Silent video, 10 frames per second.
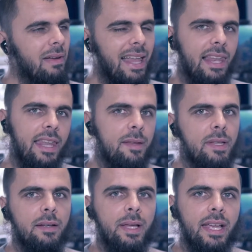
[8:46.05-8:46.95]
a little
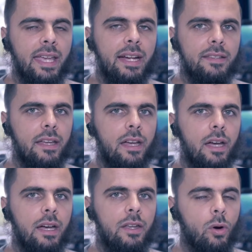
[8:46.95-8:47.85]
bit I can hear
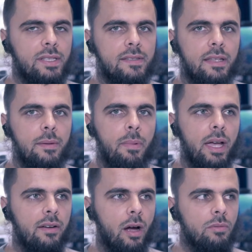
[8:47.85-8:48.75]
the noises in the
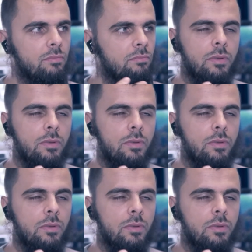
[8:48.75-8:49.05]
background,